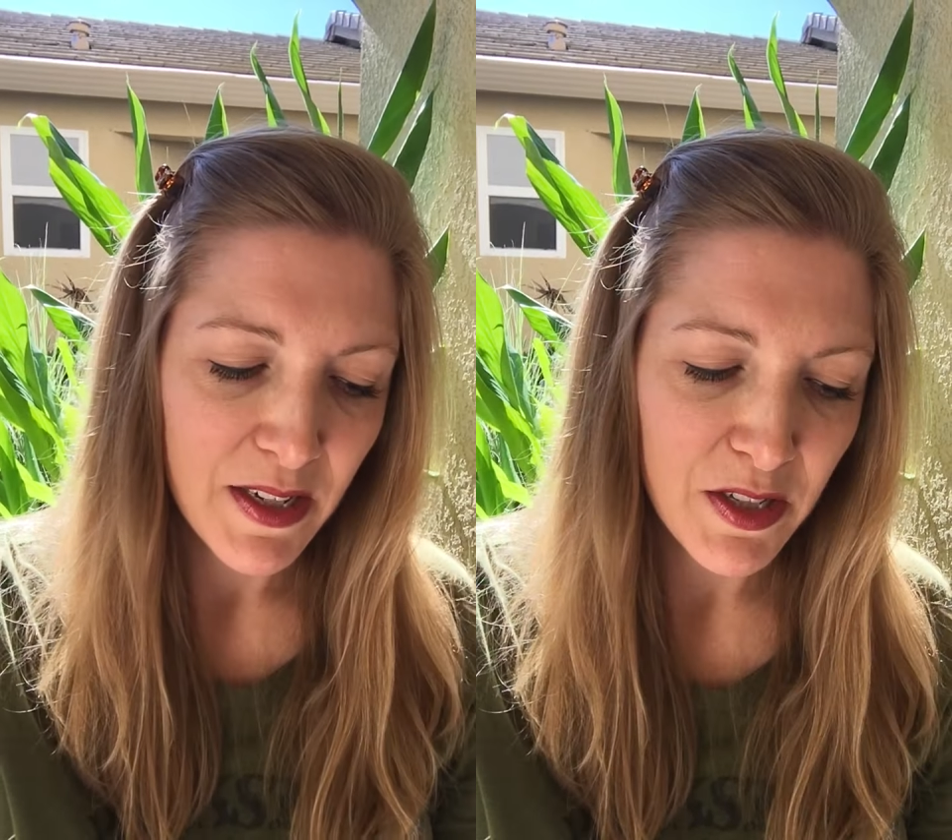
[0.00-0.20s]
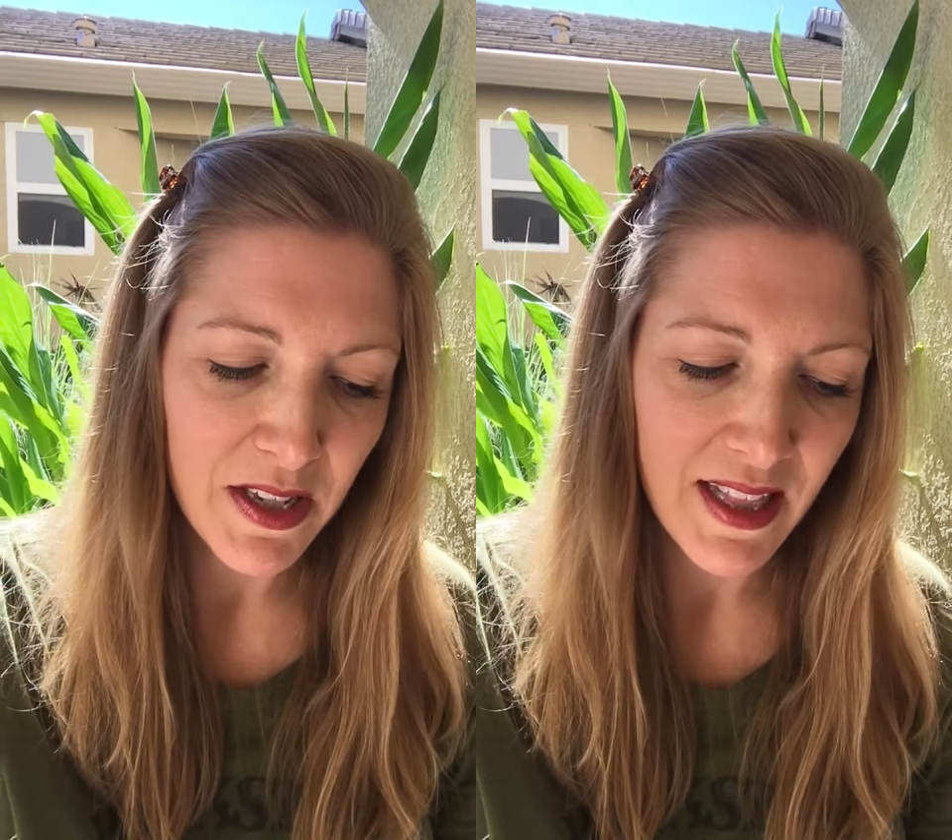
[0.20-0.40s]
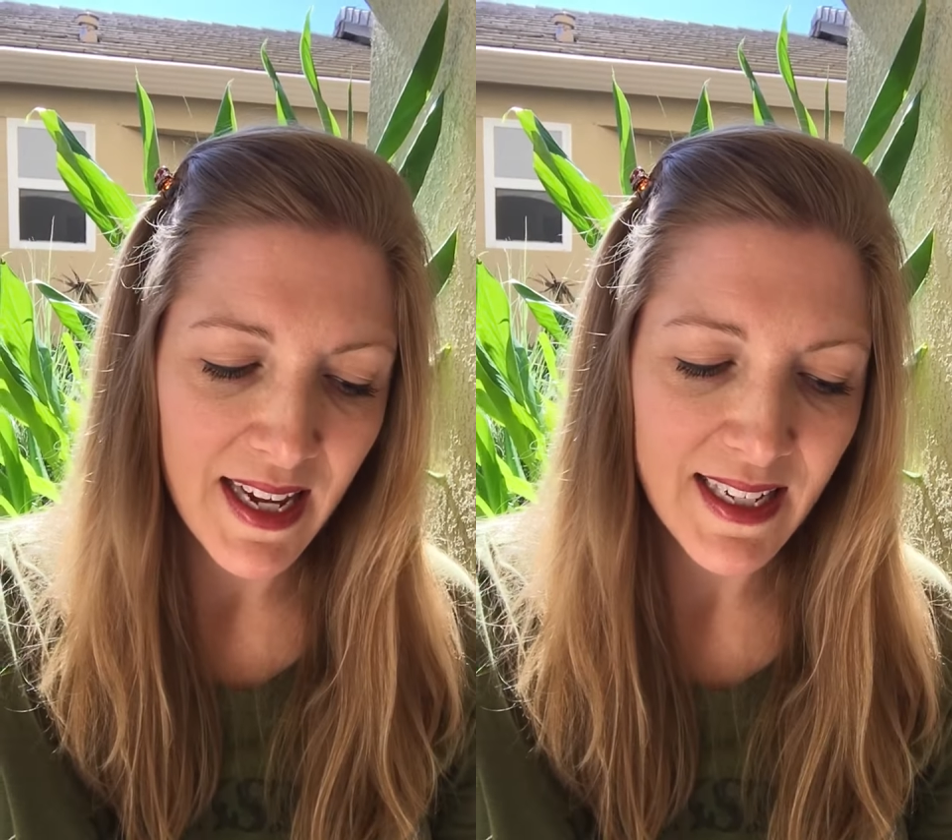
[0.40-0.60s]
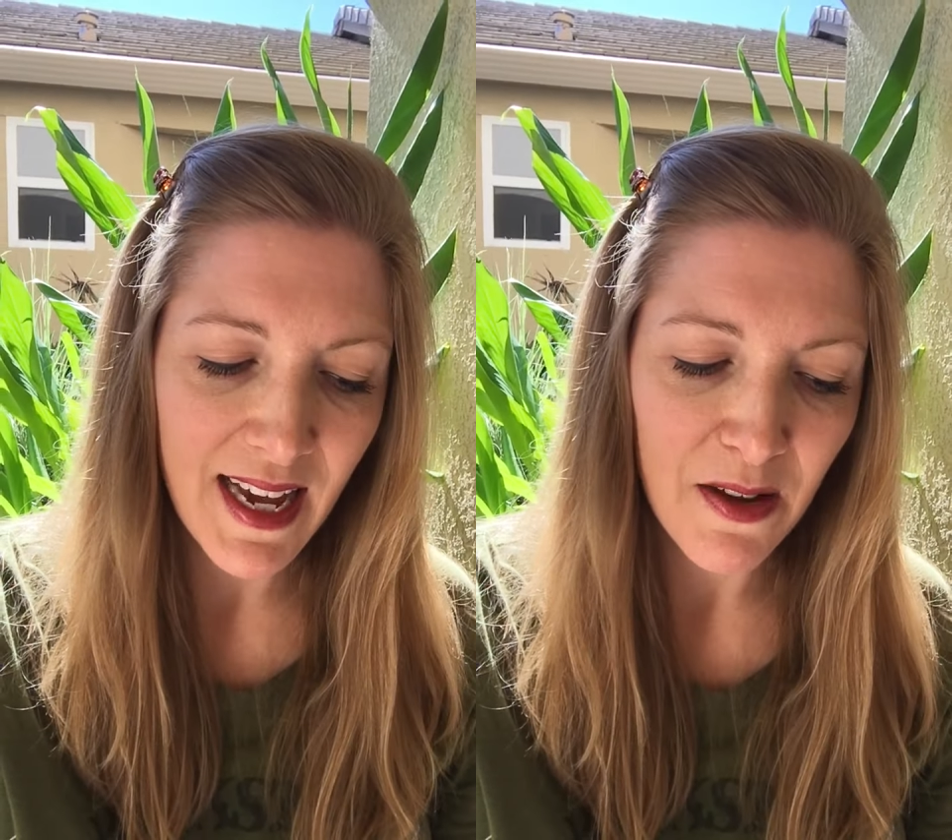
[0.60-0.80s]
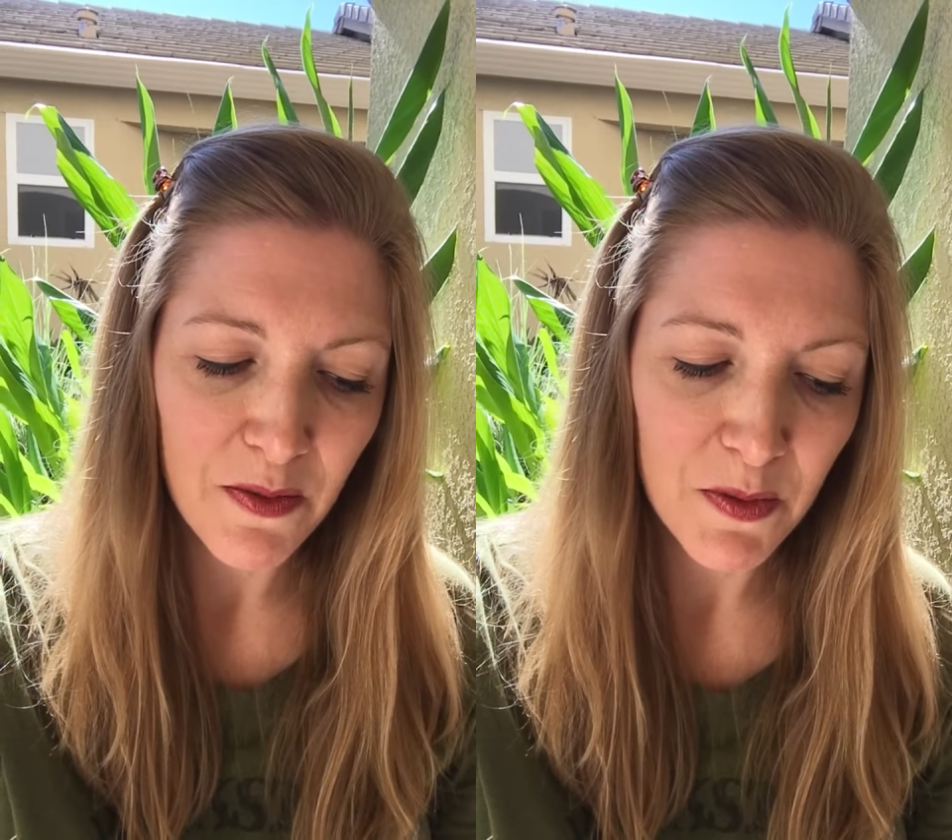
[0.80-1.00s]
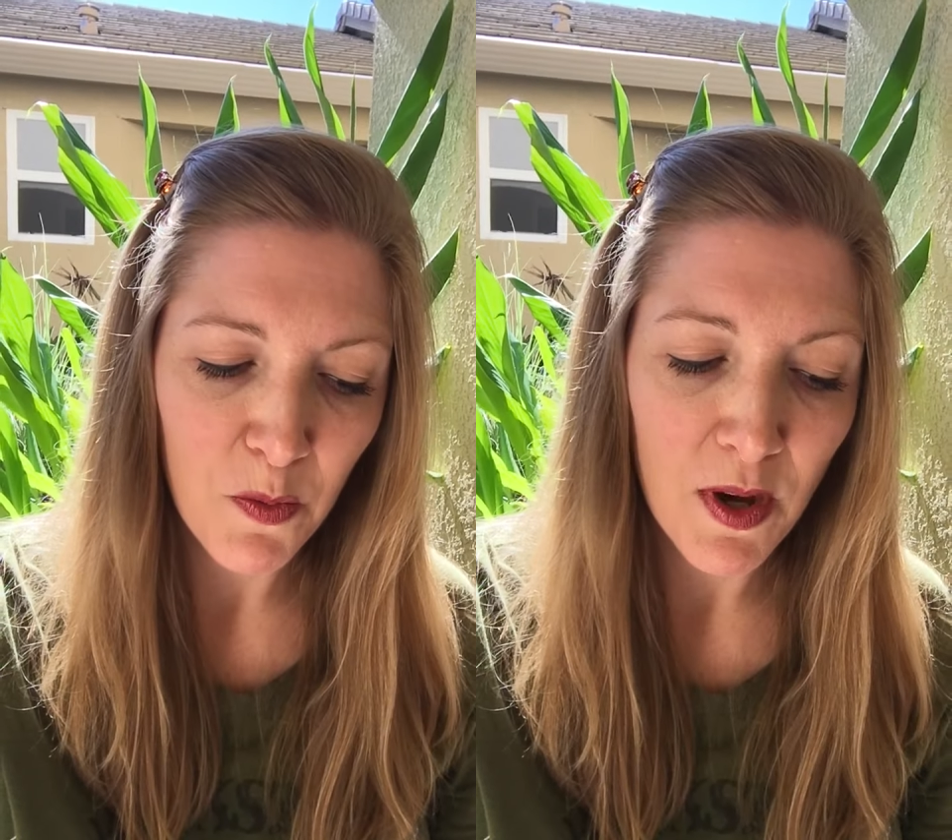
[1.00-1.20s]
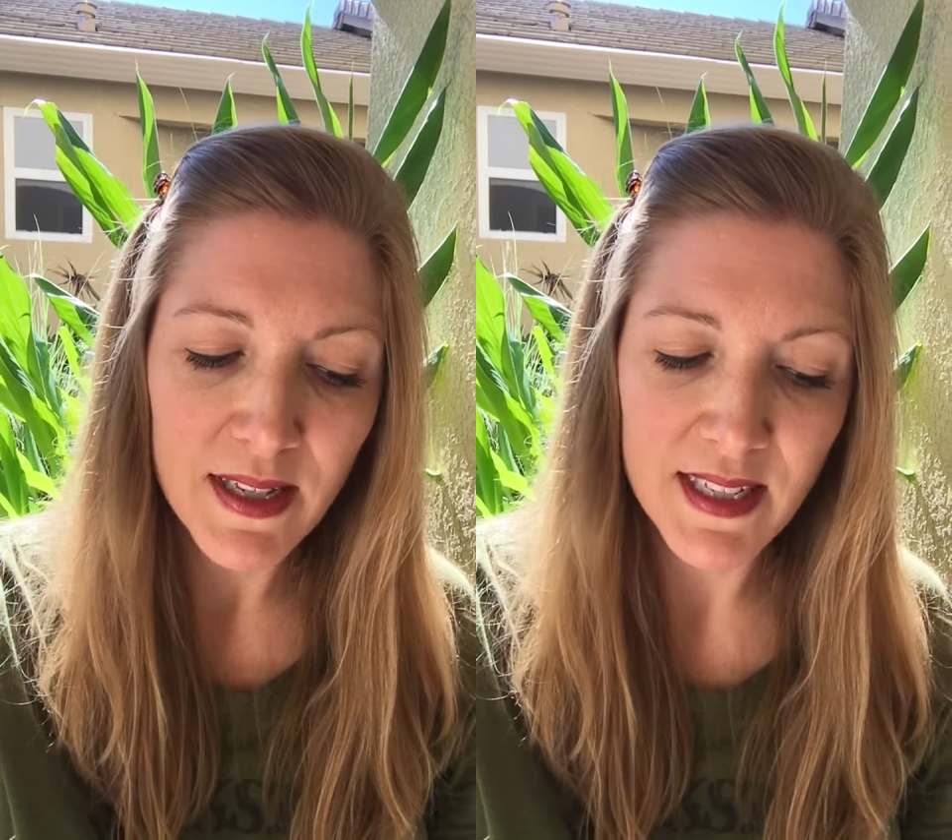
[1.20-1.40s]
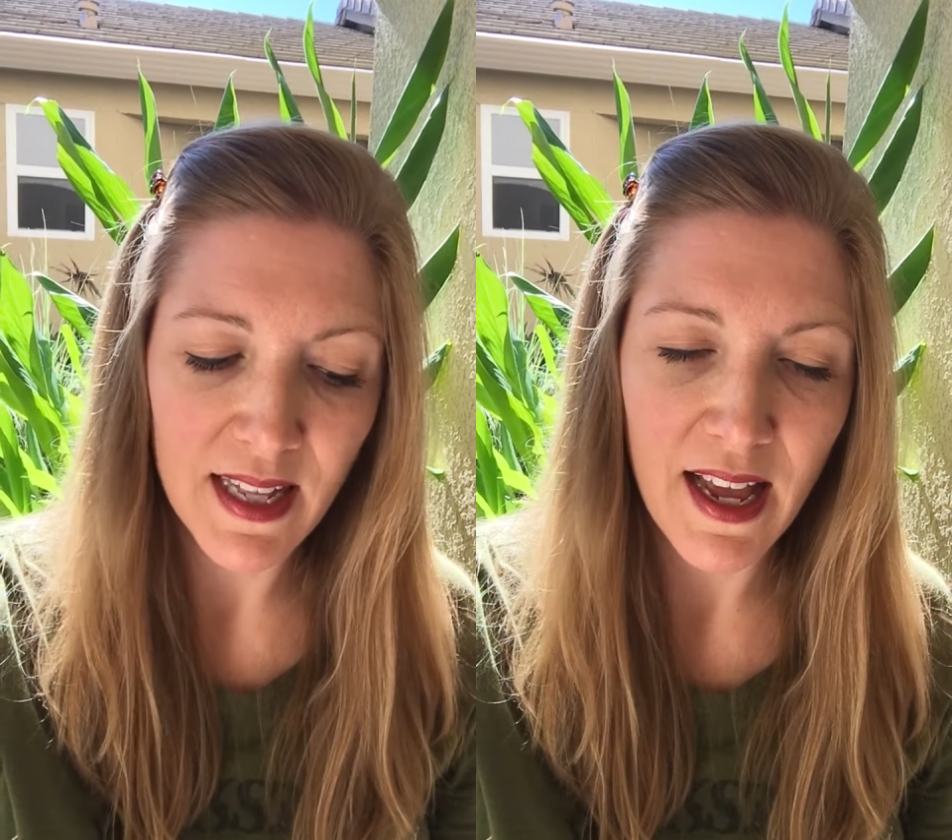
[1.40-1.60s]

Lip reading: to lay down one's